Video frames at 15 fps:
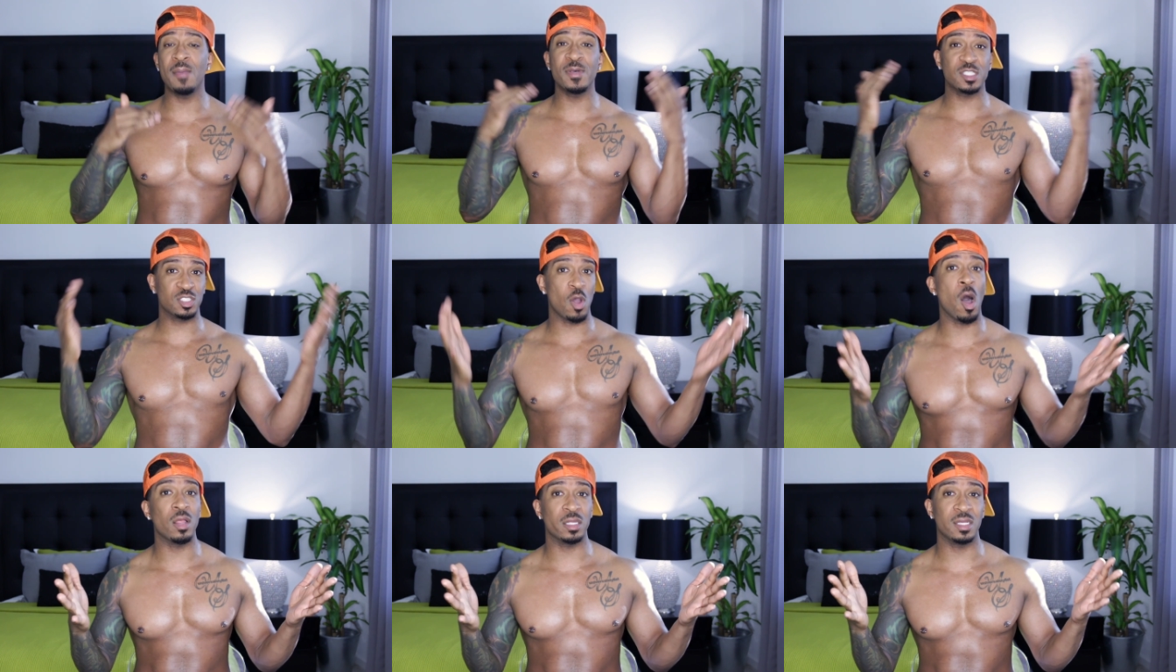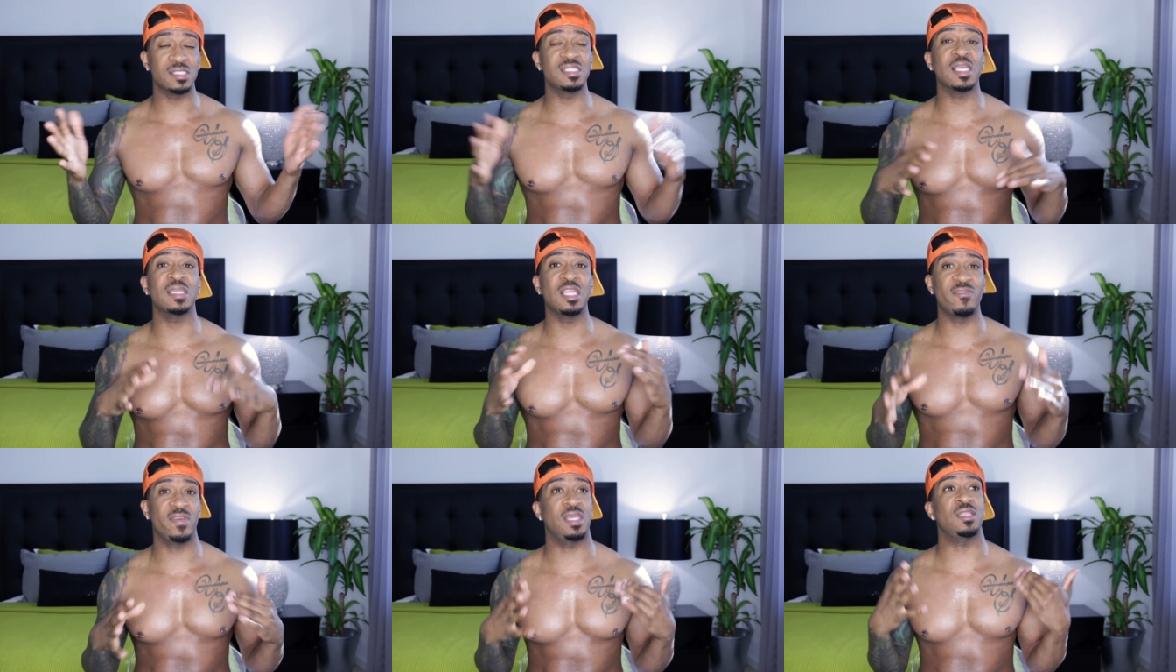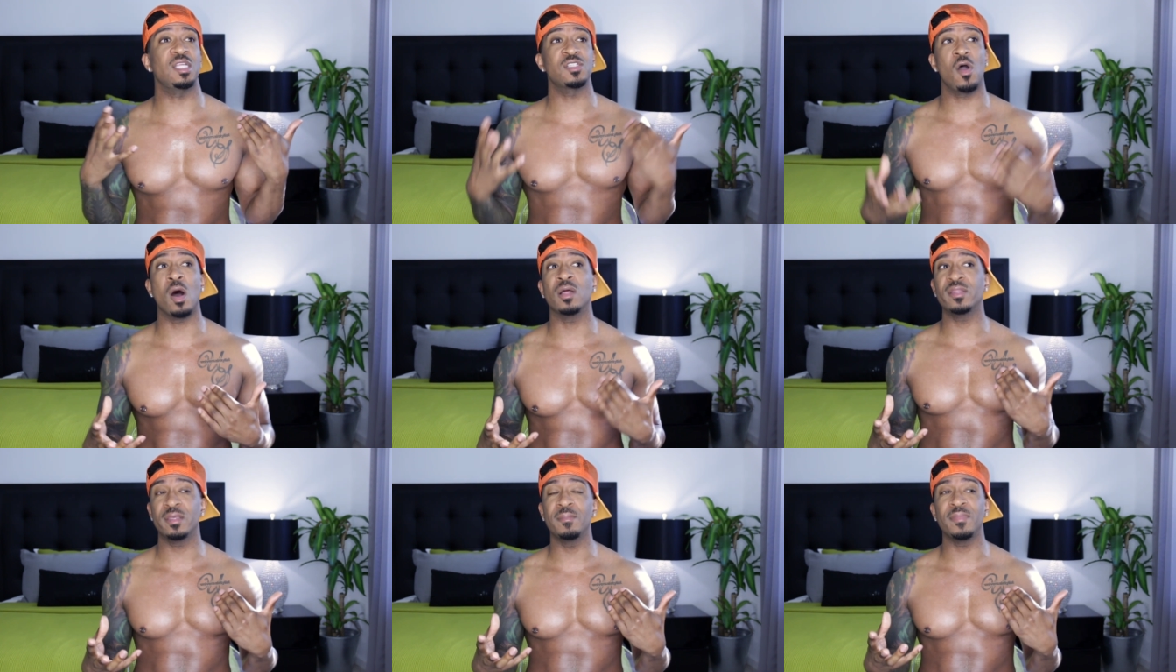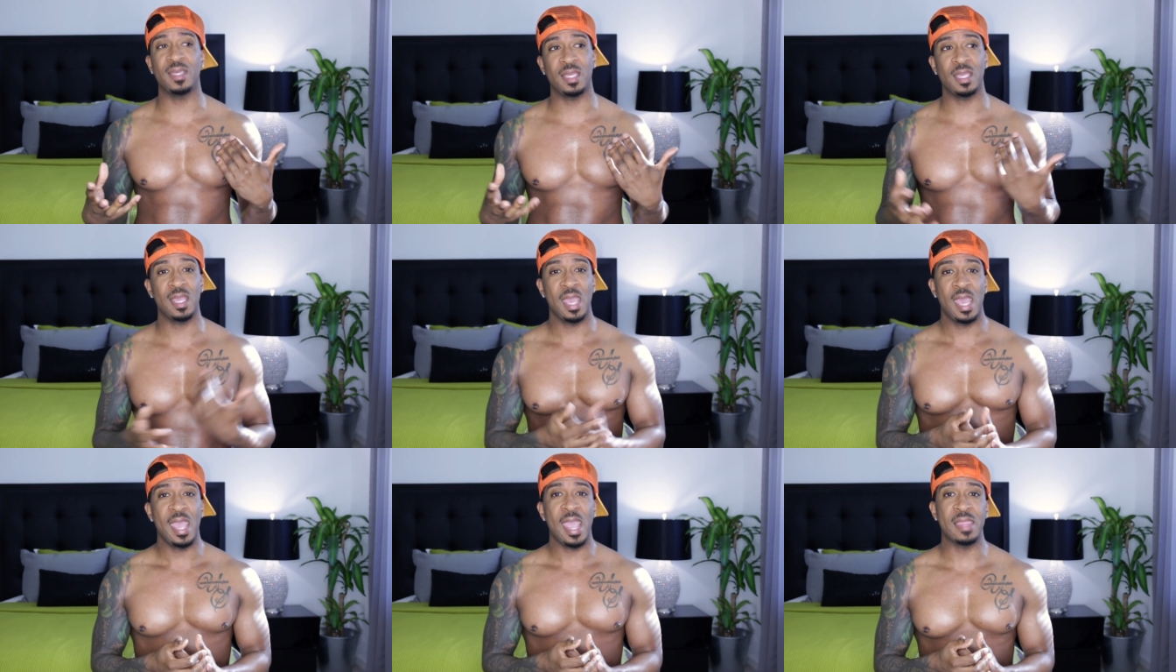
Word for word: He was taller, significantly taller than me,